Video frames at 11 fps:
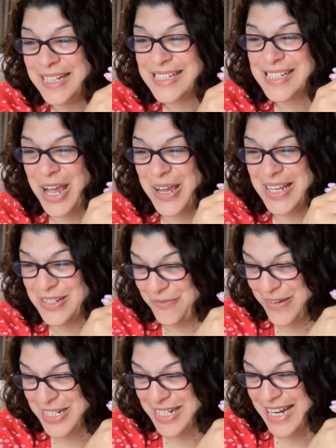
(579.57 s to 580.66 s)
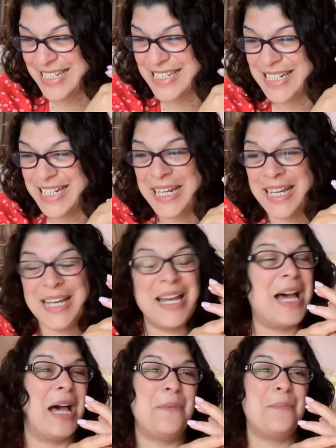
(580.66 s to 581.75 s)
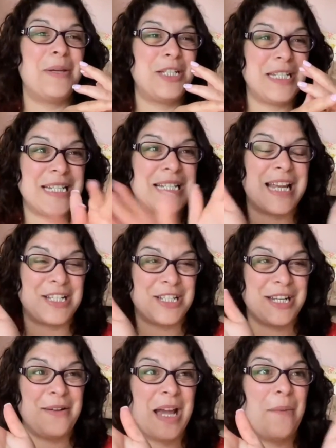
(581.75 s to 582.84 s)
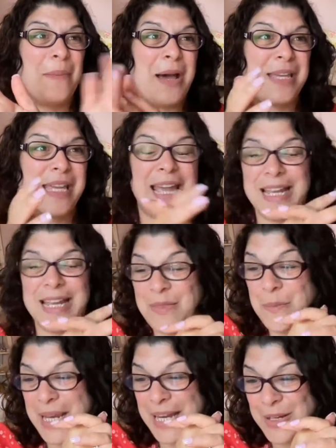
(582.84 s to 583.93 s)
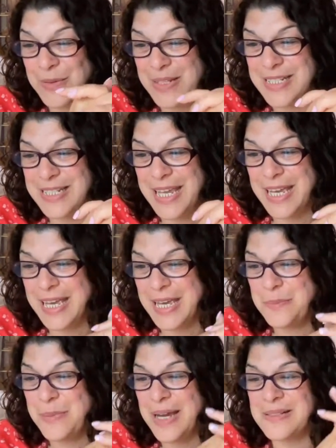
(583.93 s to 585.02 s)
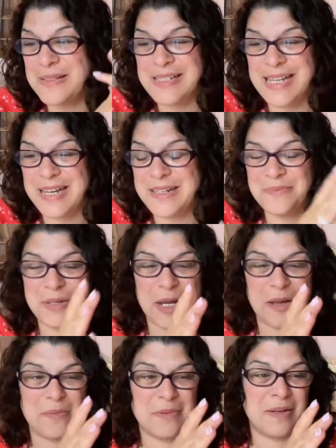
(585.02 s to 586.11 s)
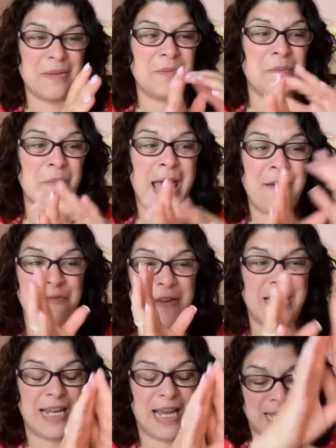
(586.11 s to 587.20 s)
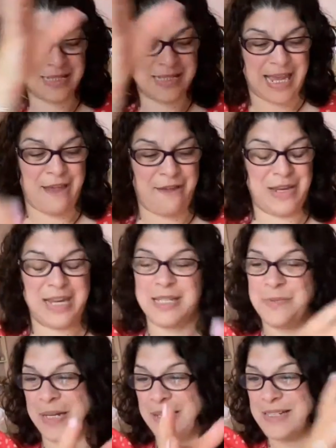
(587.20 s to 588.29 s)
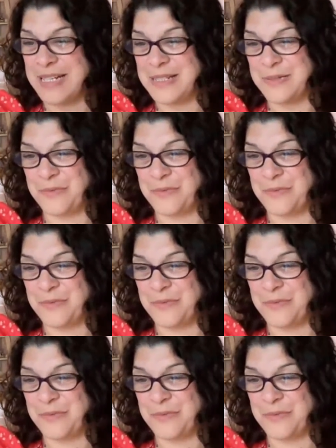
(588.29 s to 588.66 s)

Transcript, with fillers: As an official entity, but she did actually only come out the gate at the beginning of this year. But as I said, you know, Effie as Effie has been existing